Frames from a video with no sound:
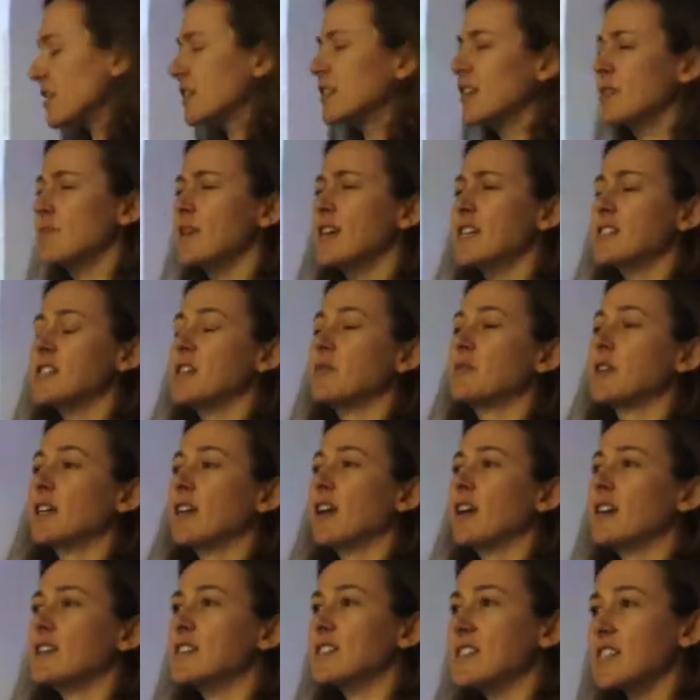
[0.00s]
I think they make
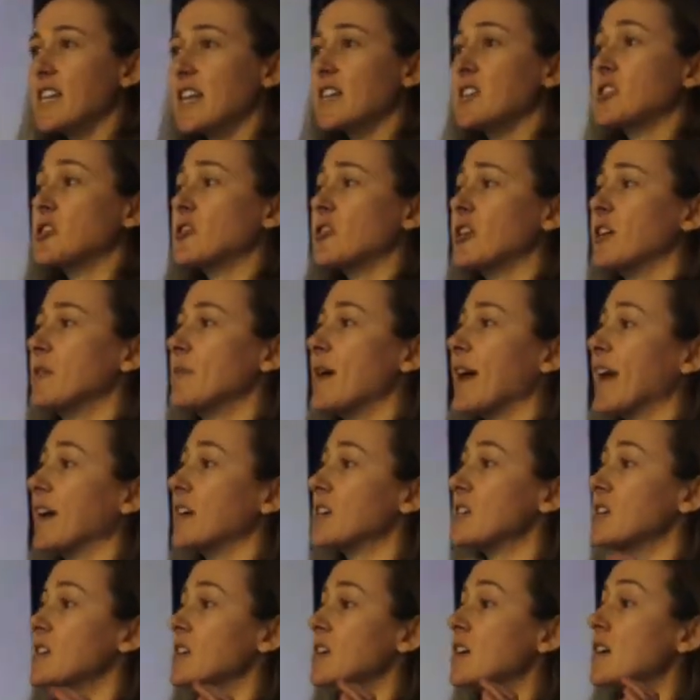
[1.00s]
something like 6 cream
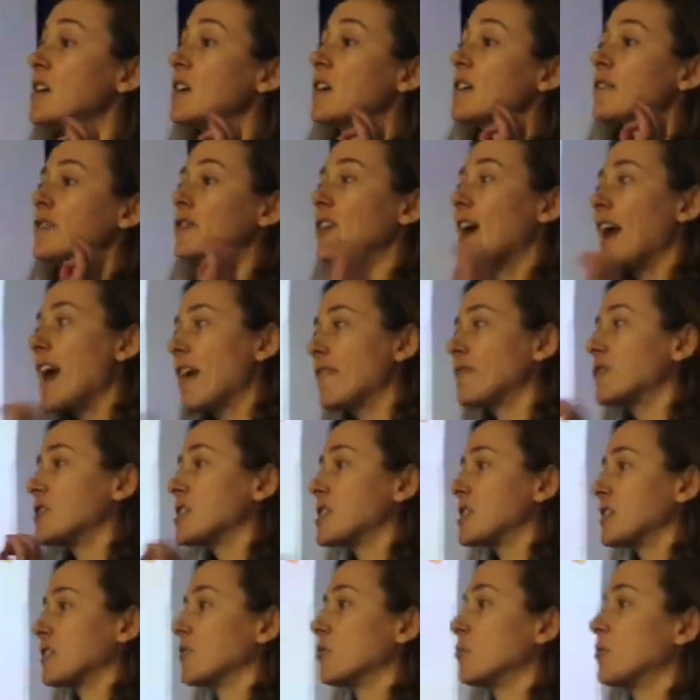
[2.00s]
eggs for
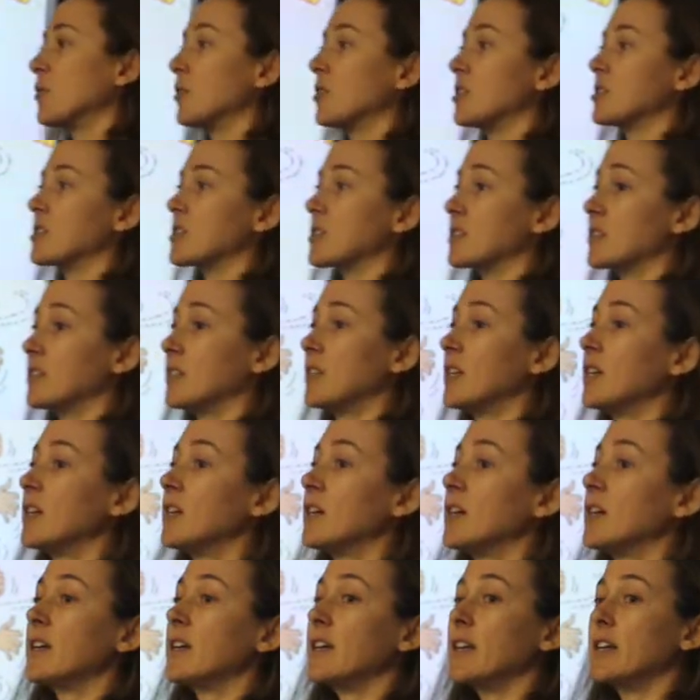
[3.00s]
every single person
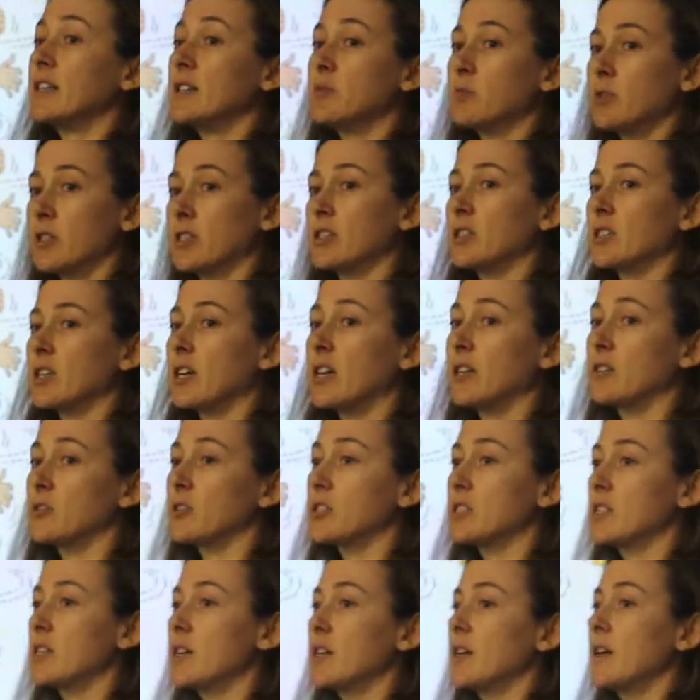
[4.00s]
in the British
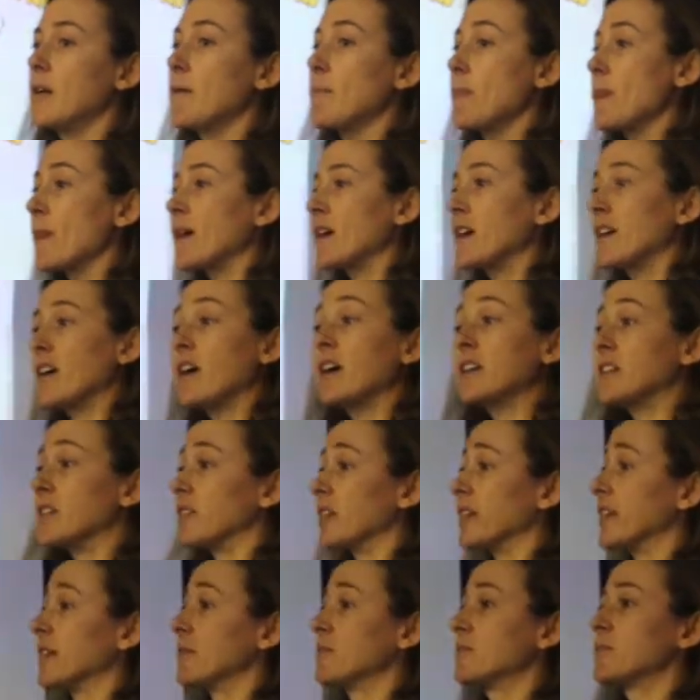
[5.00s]
Isles. And I
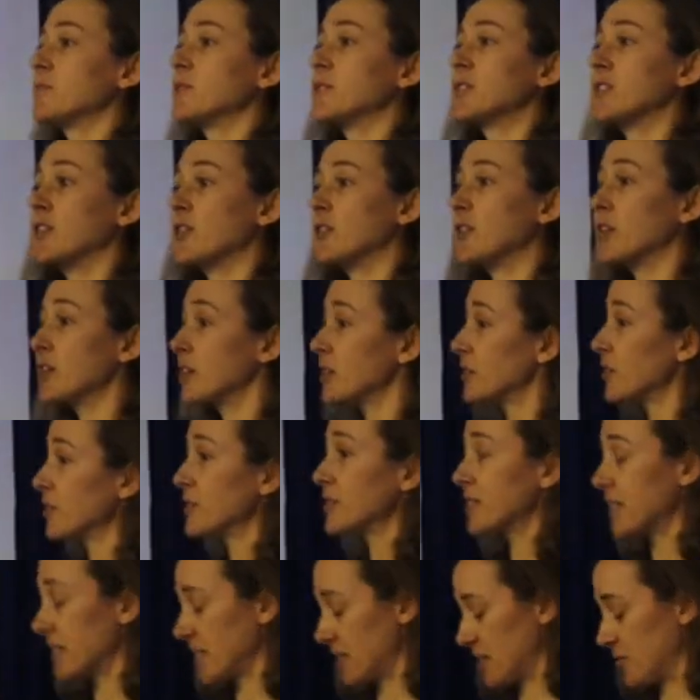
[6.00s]
don't eat them, so I don't know
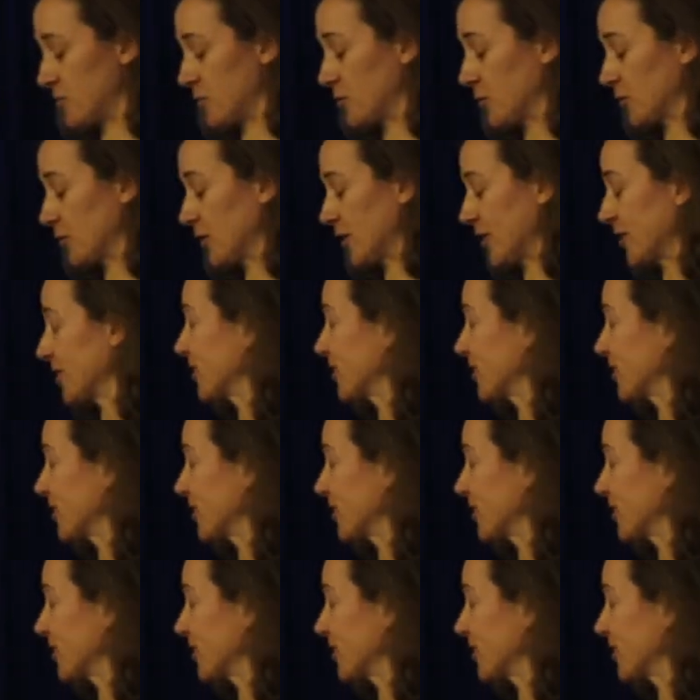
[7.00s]
who's eating them.